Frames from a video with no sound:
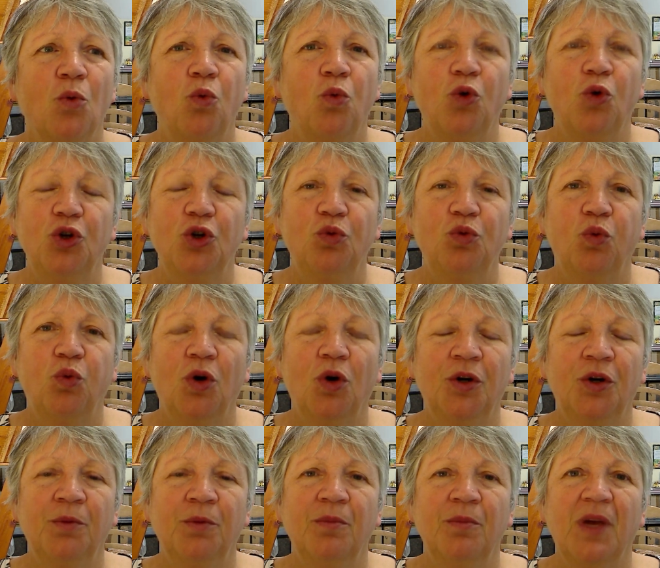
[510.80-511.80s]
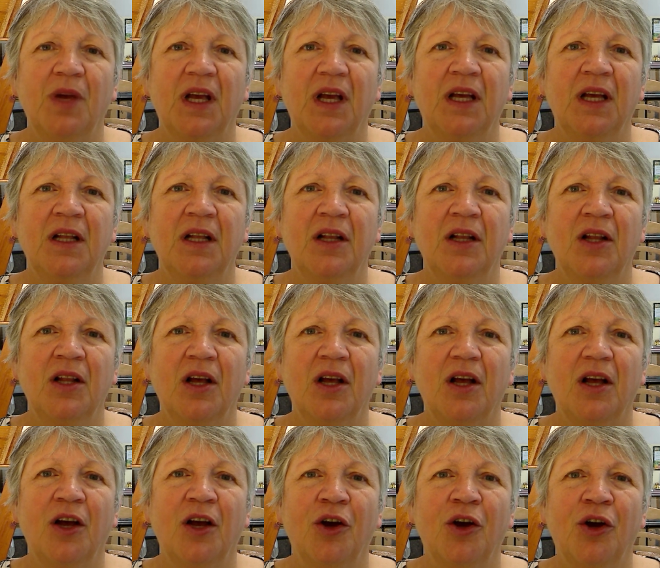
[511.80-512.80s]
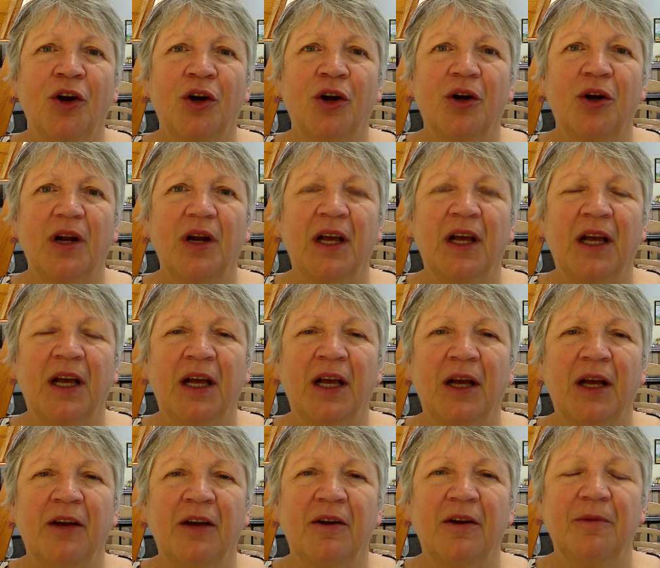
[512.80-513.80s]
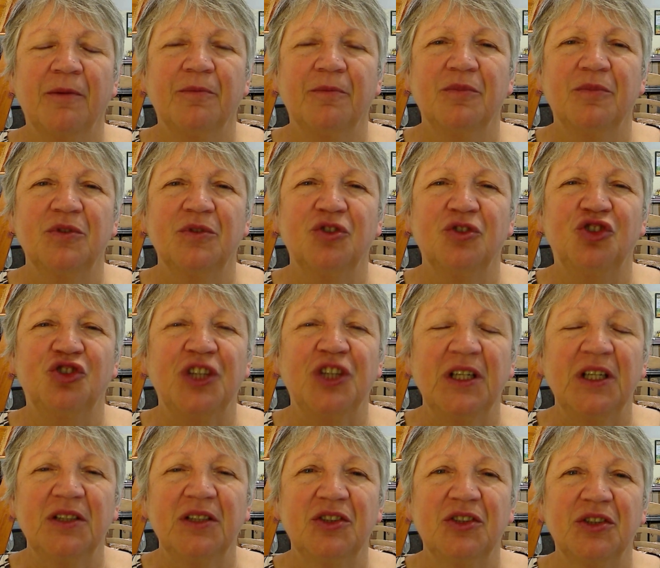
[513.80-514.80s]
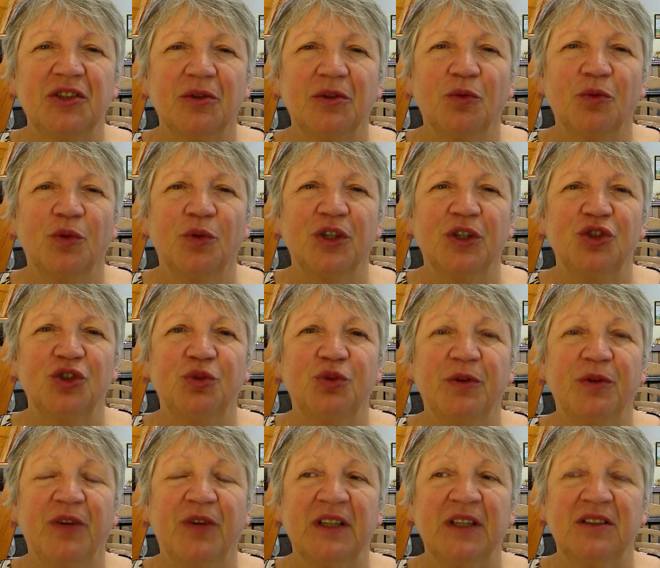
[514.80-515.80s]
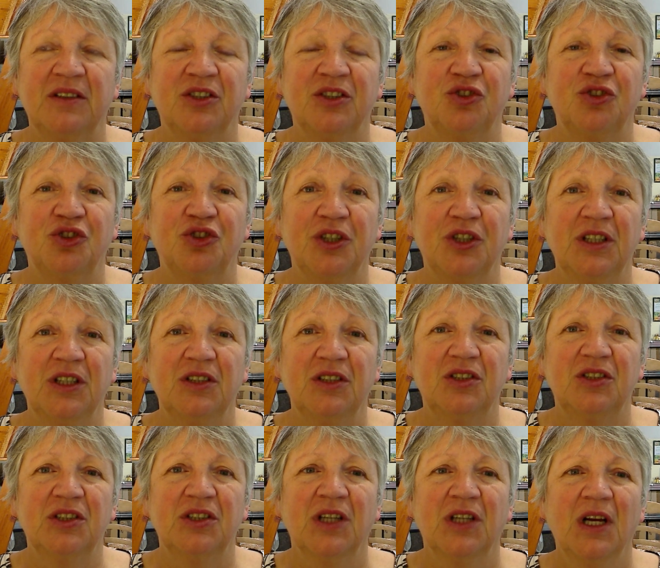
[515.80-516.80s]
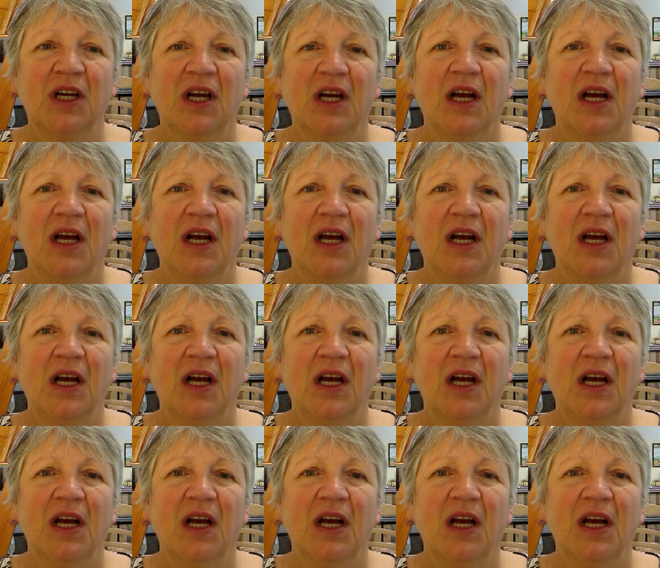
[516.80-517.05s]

woodworm in our gîte, which we've had to treat.